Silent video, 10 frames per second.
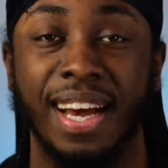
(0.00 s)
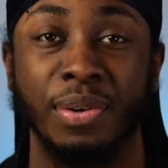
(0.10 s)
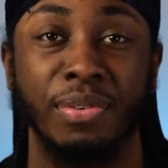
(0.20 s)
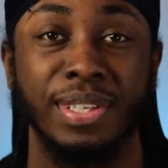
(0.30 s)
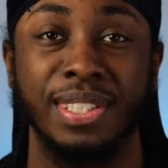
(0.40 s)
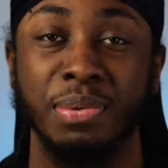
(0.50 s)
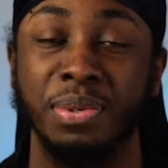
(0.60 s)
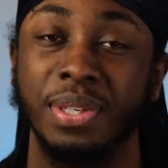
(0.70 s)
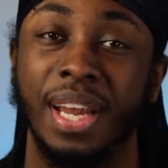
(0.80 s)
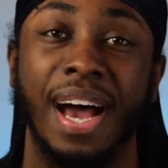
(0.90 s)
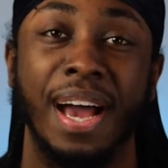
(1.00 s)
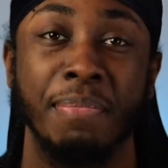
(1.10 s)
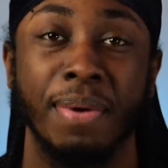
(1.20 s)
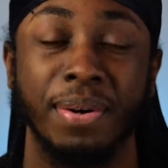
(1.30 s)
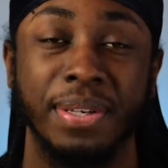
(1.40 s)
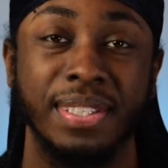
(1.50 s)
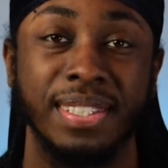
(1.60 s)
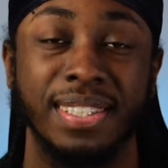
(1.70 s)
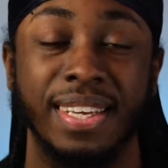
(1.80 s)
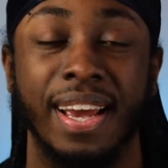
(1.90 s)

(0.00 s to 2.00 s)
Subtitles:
And obviously it was in the high mountains,